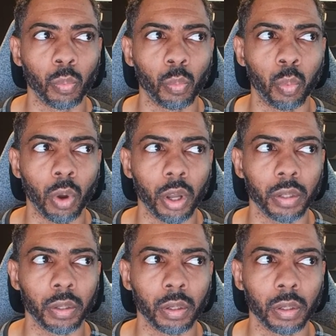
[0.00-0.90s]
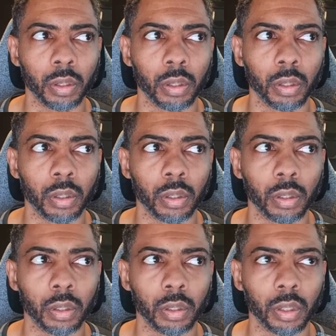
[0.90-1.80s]
what
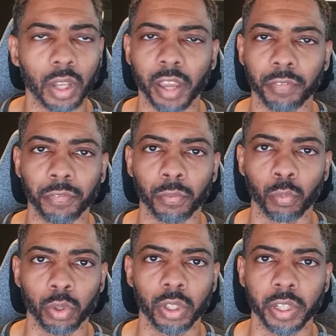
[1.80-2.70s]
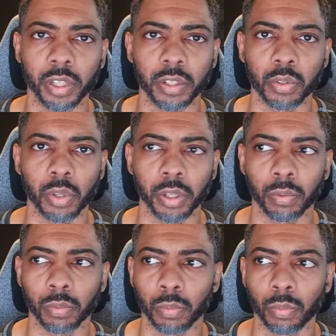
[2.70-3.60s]
life really is. Like,
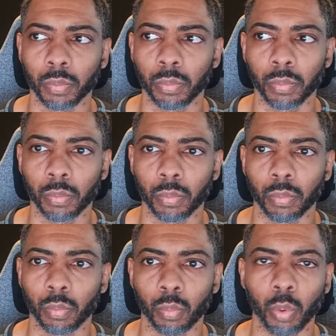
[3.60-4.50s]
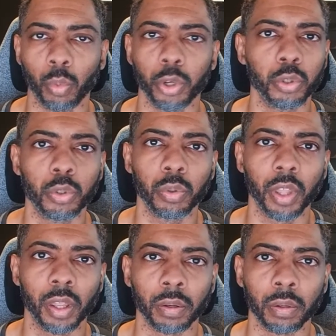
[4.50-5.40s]
what, what do you do
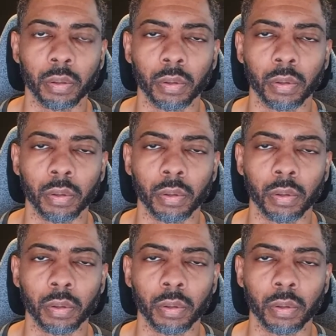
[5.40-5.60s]
then?